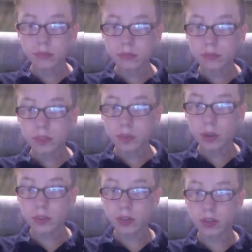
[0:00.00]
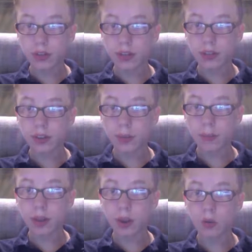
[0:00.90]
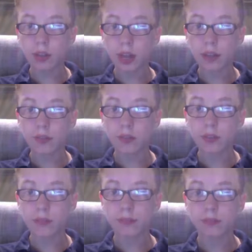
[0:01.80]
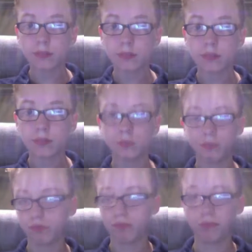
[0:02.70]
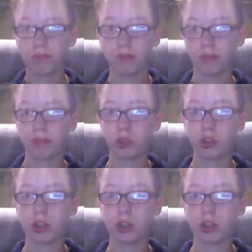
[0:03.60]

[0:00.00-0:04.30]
Question, could I set up my own live stream? Sure.